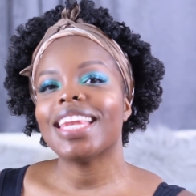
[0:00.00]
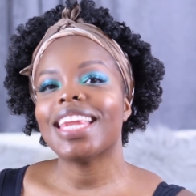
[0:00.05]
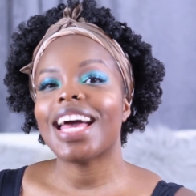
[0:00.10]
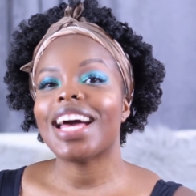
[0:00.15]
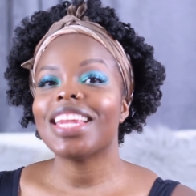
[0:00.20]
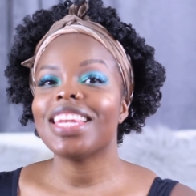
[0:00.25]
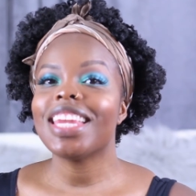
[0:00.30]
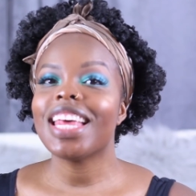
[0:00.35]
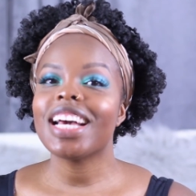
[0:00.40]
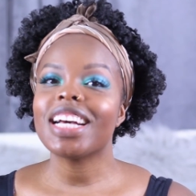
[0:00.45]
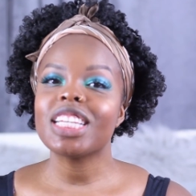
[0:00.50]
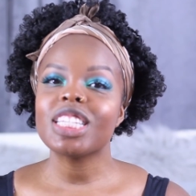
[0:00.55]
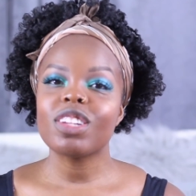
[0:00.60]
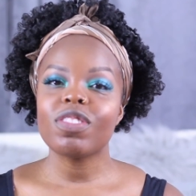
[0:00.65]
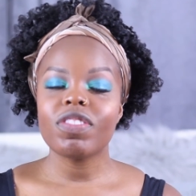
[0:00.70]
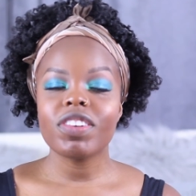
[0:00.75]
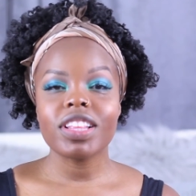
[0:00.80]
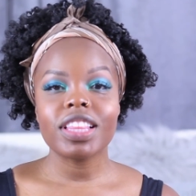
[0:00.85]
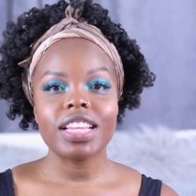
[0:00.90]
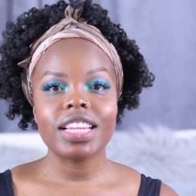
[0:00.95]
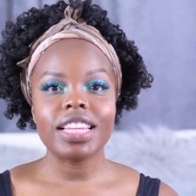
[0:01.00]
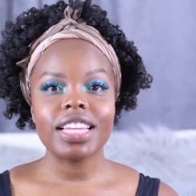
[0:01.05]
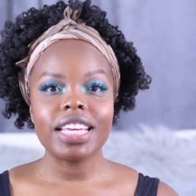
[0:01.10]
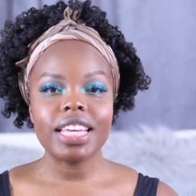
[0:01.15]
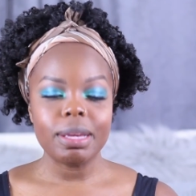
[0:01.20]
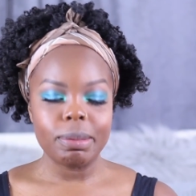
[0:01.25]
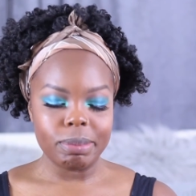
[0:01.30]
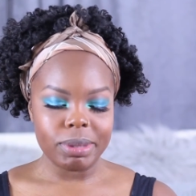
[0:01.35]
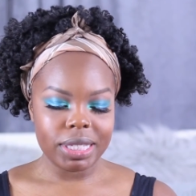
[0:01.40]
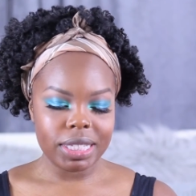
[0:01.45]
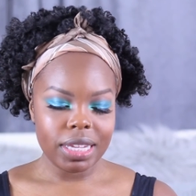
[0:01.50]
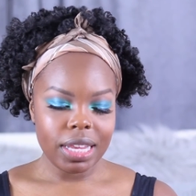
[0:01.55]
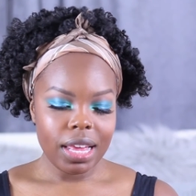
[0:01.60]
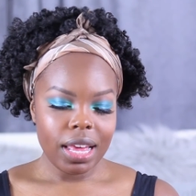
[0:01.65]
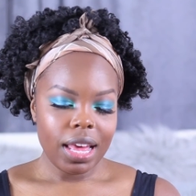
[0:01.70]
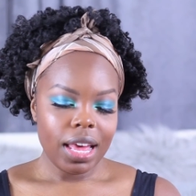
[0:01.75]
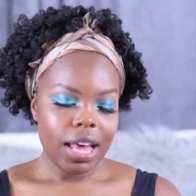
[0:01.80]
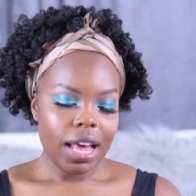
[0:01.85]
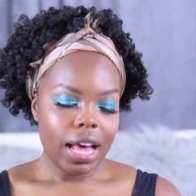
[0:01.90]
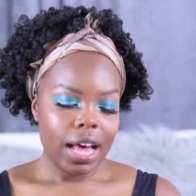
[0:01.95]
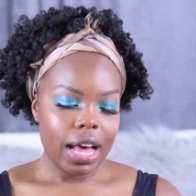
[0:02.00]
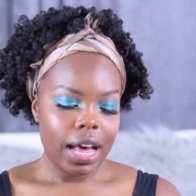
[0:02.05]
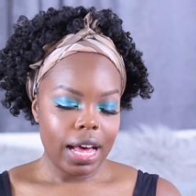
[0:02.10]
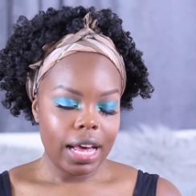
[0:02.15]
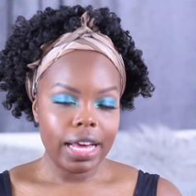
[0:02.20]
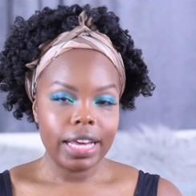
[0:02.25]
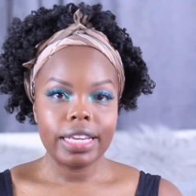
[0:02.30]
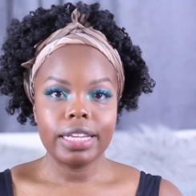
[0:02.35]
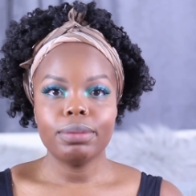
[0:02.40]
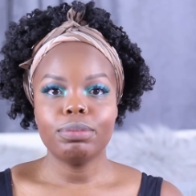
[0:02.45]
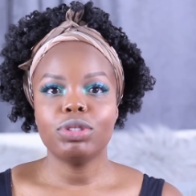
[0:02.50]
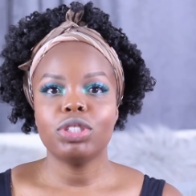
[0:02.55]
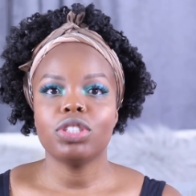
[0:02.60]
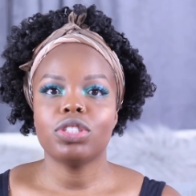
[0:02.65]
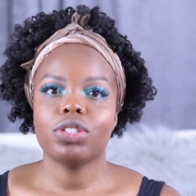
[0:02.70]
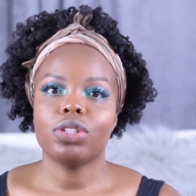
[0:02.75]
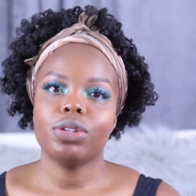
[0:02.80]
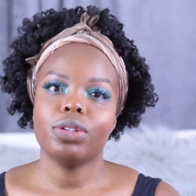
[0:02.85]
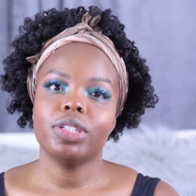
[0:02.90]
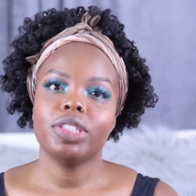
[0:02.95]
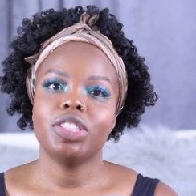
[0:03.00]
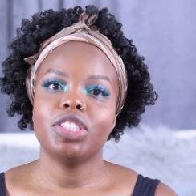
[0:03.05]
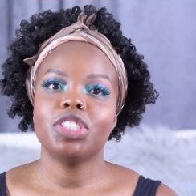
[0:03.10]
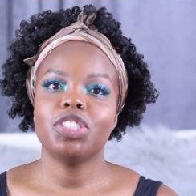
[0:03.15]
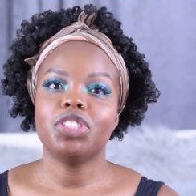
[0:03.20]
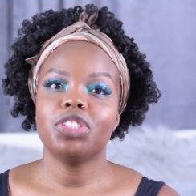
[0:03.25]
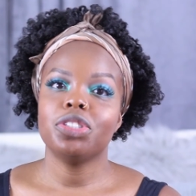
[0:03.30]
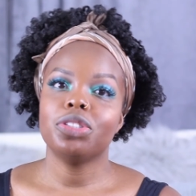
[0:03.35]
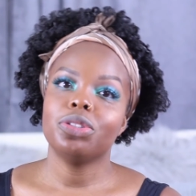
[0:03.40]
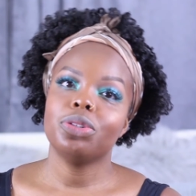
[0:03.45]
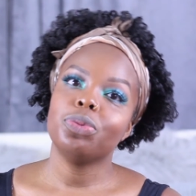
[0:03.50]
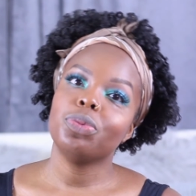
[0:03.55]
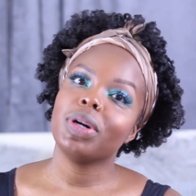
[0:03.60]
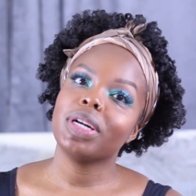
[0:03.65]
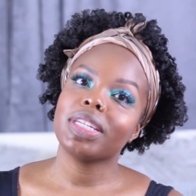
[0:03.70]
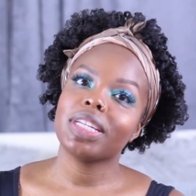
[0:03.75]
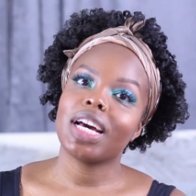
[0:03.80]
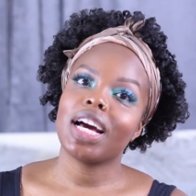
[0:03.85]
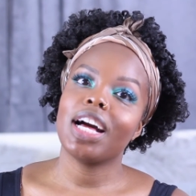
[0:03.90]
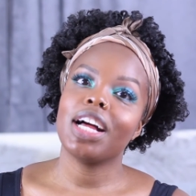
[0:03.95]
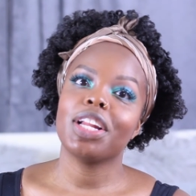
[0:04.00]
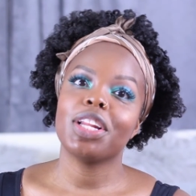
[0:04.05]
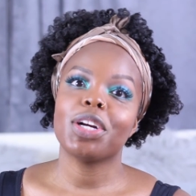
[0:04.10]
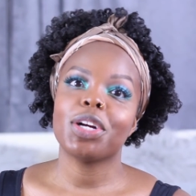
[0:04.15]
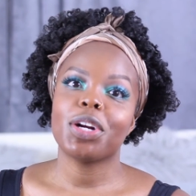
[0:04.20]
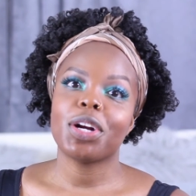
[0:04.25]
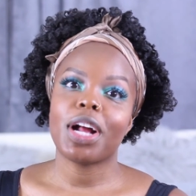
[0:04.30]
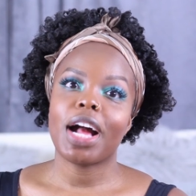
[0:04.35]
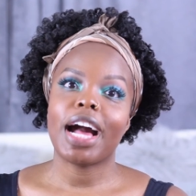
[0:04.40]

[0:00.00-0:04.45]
now next for the lips, I'm just going to do one color.